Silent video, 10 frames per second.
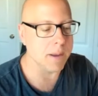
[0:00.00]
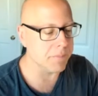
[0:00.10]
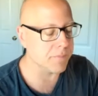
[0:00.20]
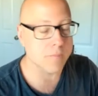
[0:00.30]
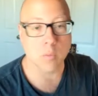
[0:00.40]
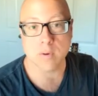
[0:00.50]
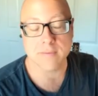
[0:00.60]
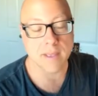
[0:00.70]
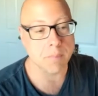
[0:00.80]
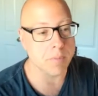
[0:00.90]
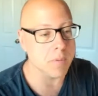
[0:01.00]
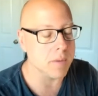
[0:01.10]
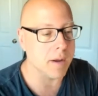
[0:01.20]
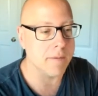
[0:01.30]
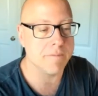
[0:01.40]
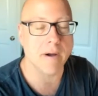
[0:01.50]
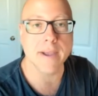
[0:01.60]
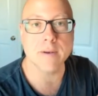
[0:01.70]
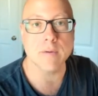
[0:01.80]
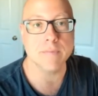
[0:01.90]
For example,
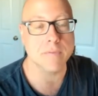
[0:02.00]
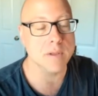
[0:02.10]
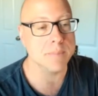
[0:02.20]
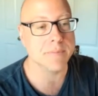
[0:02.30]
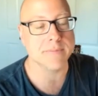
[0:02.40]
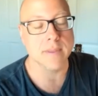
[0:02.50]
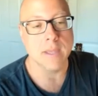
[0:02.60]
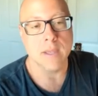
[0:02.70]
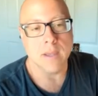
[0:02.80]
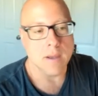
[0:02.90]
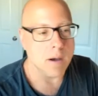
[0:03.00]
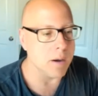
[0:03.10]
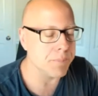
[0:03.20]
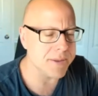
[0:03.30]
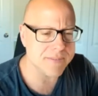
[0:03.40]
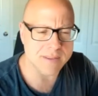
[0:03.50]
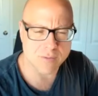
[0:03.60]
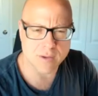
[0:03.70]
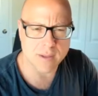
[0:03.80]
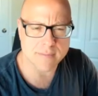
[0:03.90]
vinyl flips.
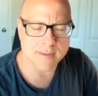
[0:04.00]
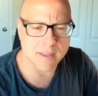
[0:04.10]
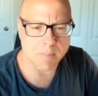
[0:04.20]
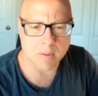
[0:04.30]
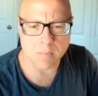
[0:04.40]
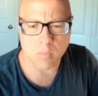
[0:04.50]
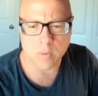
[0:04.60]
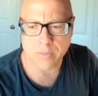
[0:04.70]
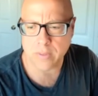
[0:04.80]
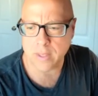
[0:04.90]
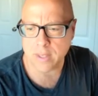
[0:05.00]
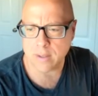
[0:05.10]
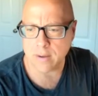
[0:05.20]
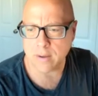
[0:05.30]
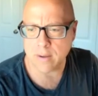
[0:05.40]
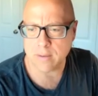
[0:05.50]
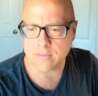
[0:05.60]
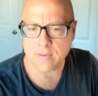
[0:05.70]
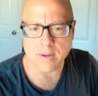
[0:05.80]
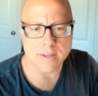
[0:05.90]
PCGS came up with a
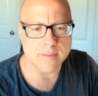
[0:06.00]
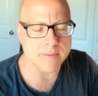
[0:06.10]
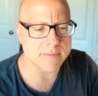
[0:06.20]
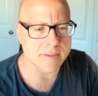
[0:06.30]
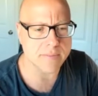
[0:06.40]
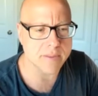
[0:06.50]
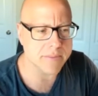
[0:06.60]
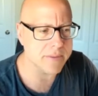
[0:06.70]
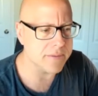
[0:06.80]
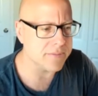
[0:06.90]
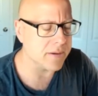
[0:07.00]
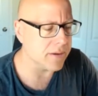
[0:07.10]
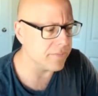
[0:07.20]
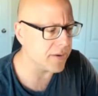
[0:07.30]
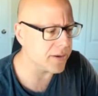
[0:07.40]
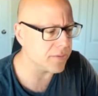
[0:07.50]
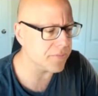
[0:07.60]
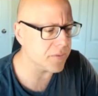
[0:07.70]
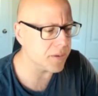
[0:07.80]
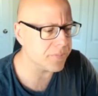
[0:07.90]
study that said that these vinyl
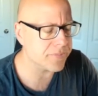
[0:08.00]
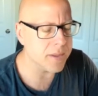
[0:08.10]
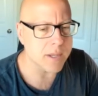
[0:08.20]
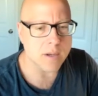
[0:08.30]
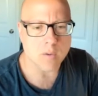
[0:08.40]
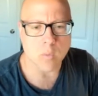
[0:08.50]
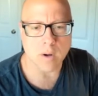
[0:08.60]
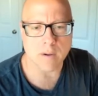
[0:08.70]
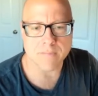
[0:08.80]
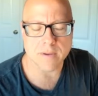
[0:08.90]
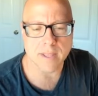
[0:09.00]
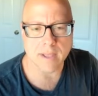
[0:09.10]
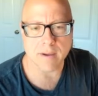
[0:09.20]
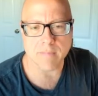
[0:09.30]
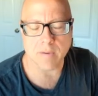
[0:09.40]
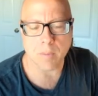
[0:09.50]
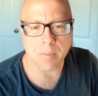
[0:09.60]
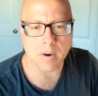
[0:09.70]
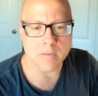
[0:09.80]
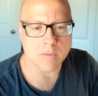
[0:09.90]
flips quite often have
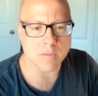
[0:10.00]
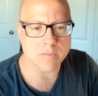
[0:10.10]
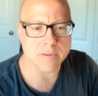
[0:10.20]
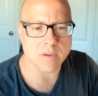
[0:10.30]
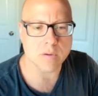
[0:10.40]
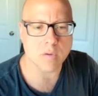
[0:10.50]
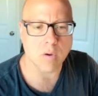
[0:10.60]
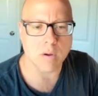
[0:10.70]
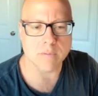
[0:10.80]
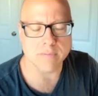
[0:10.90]
particles that could cause